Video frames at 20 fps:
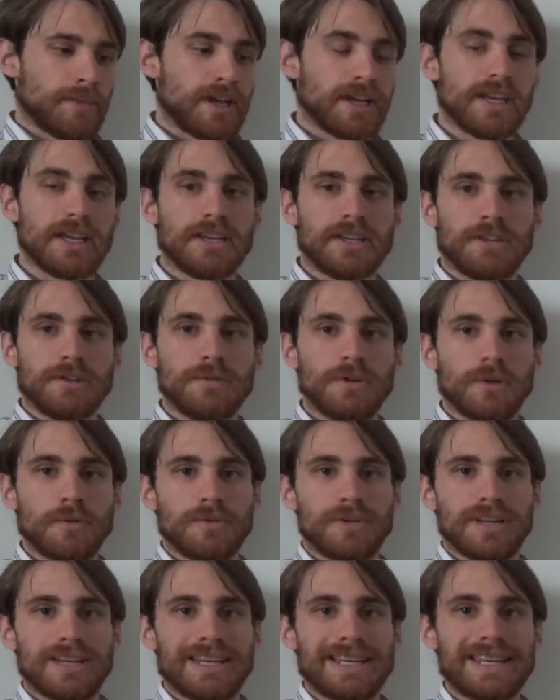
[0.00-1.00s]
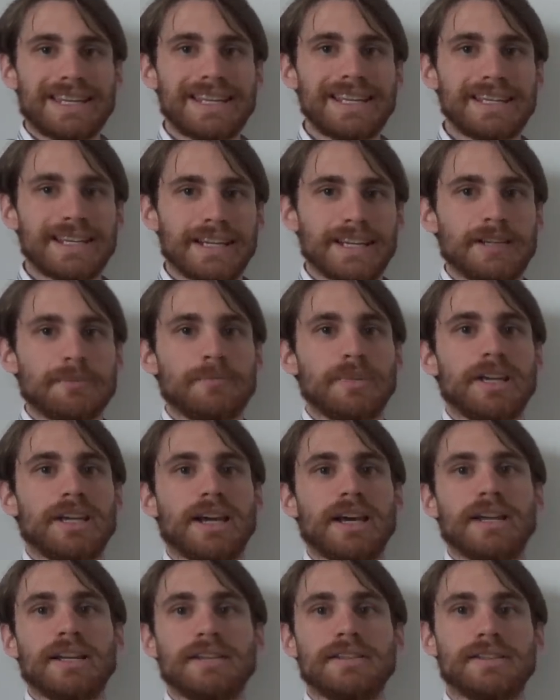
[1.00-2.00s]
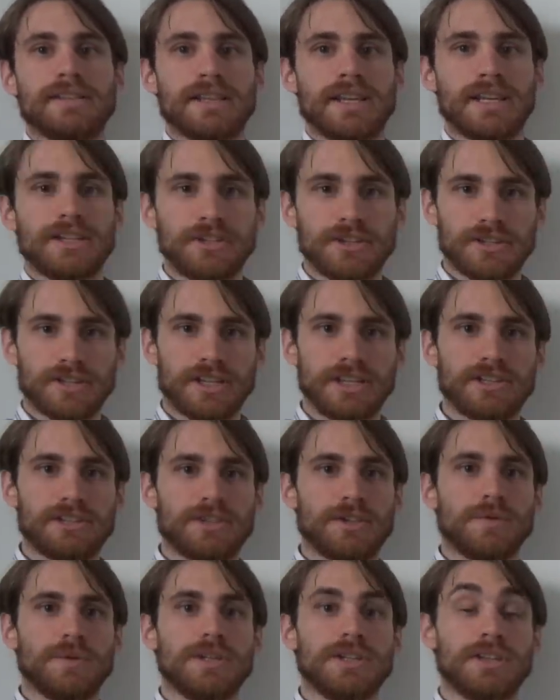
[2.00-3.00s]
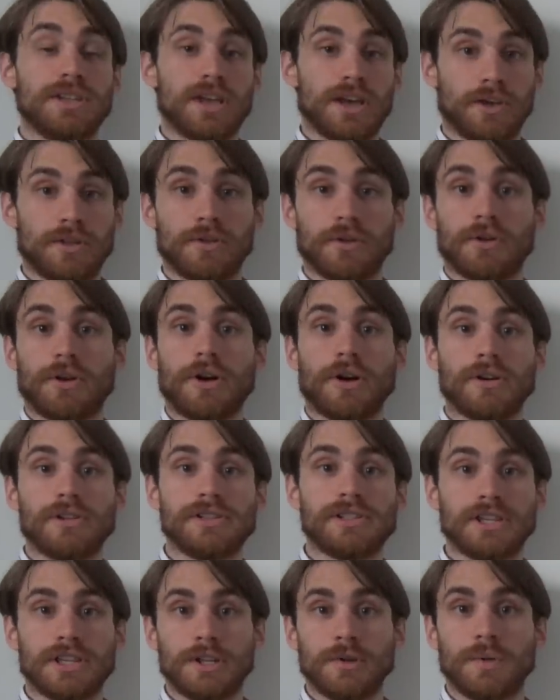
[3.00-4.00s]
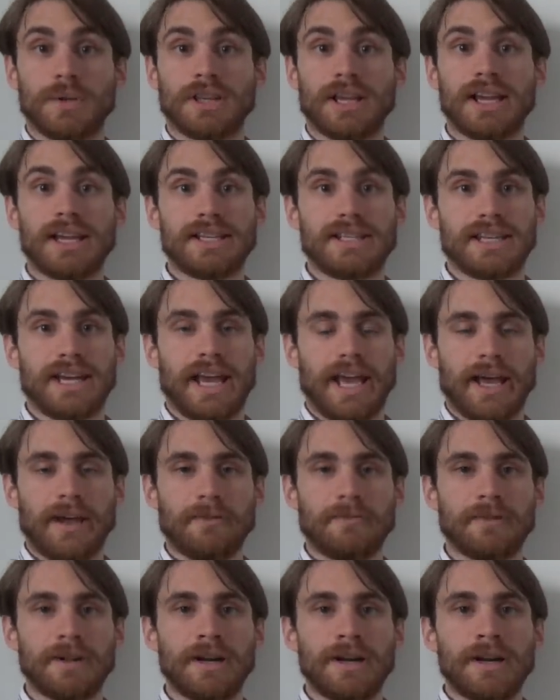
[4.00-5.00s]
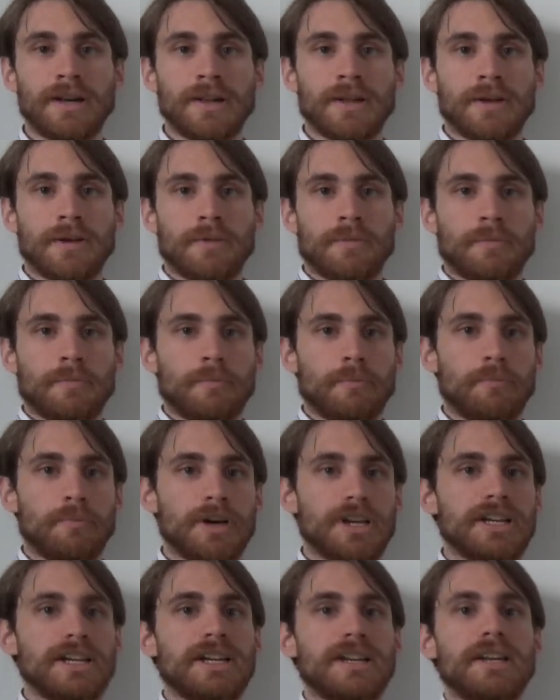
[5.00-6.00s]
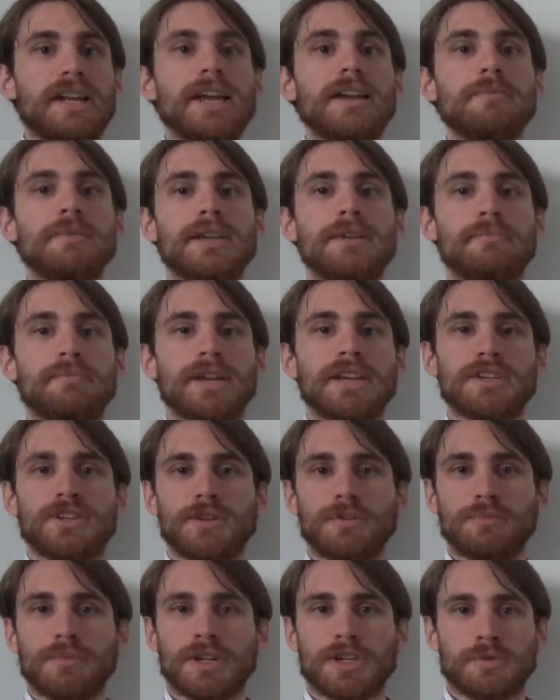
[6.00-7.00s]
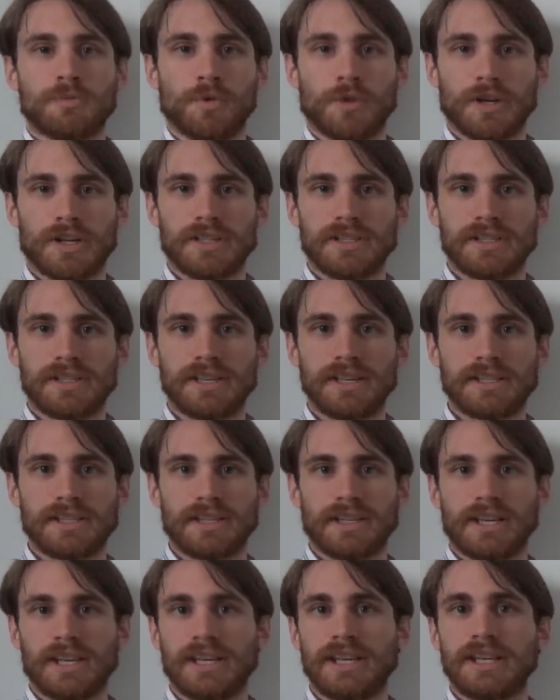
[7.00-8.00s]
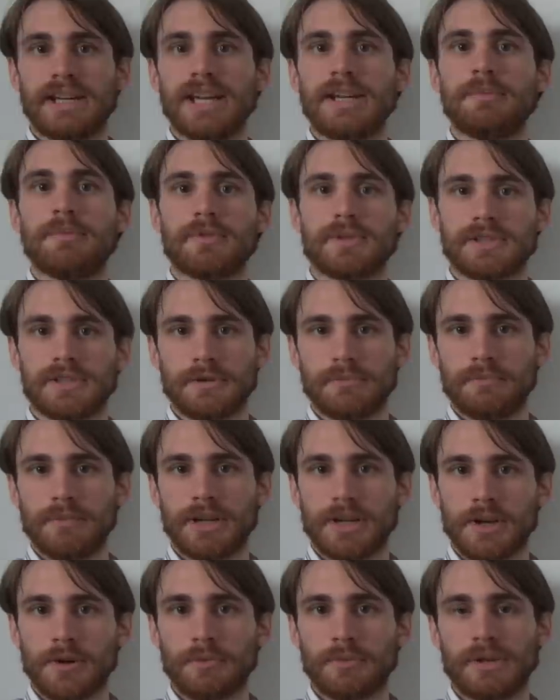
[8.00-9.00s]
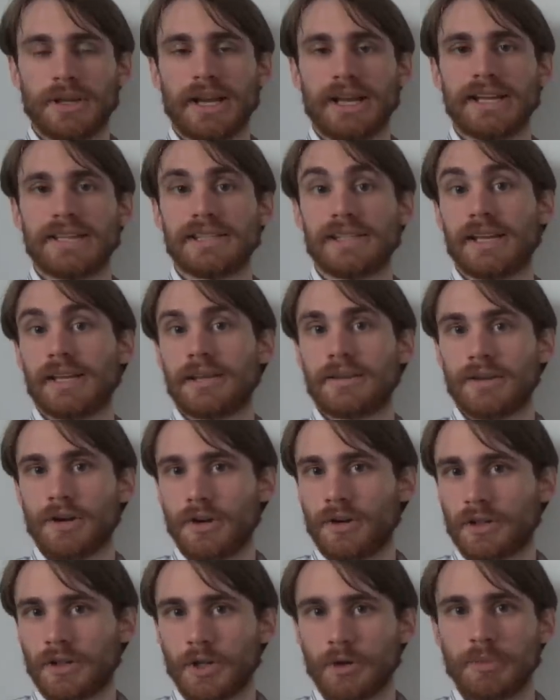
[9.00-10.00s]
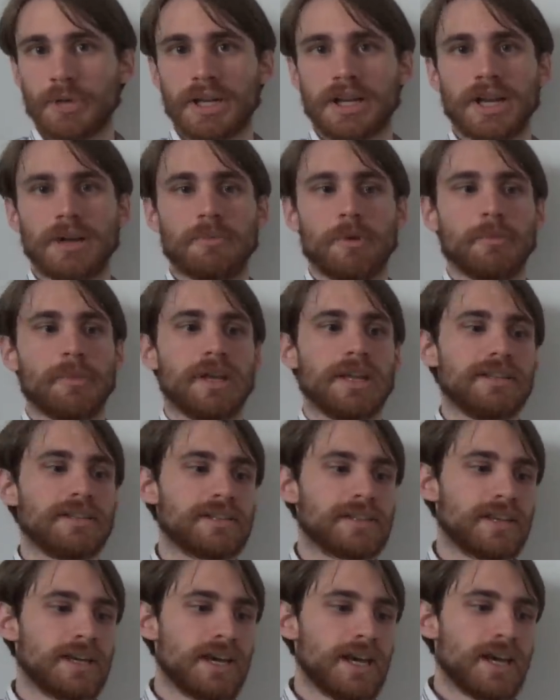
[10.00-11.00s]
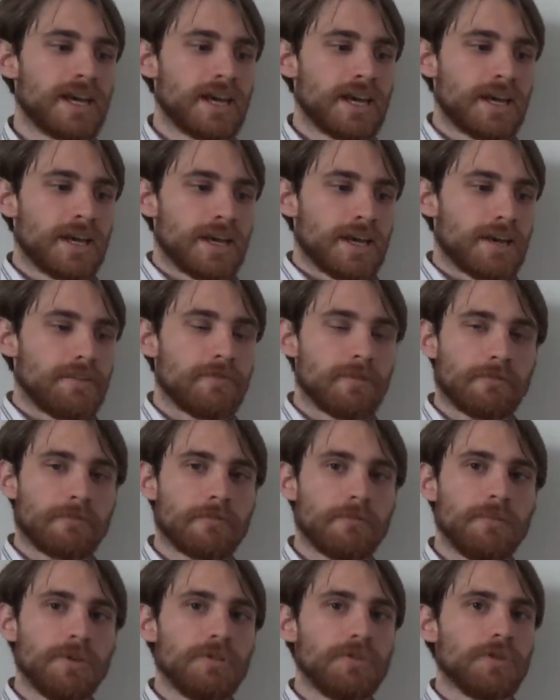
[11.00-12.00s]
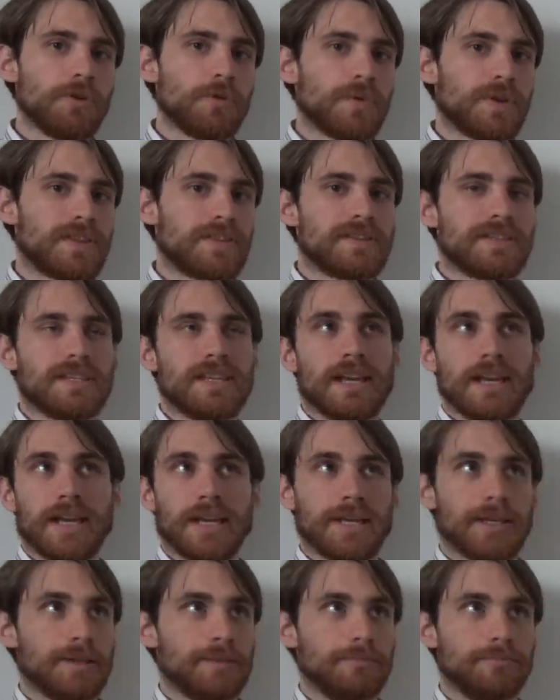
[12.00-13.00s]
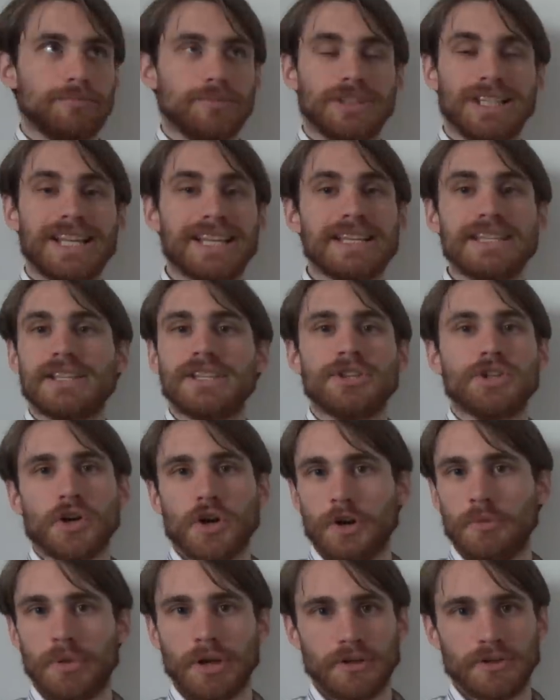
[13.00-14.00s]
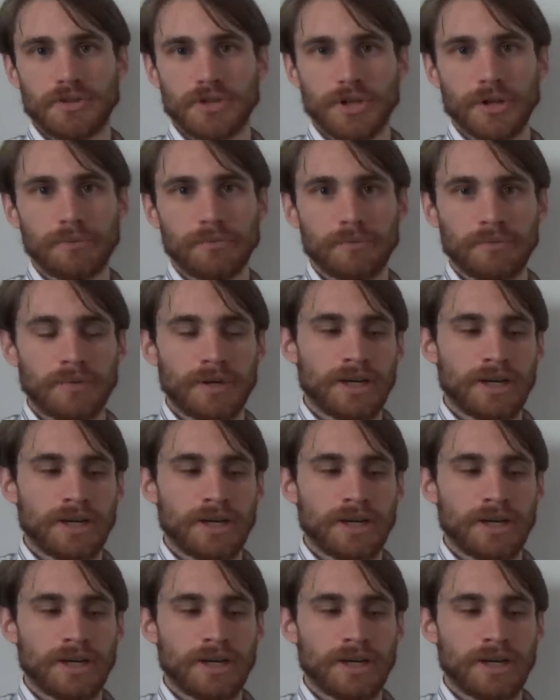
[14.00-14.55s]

Again, you don't need it because it just gets you into the other cards that you would like to have, but it enab it makes you much more consistent and enables some bigger plays like earlier Become Immense. If you're familiar with, say, Legacy Charbelcher,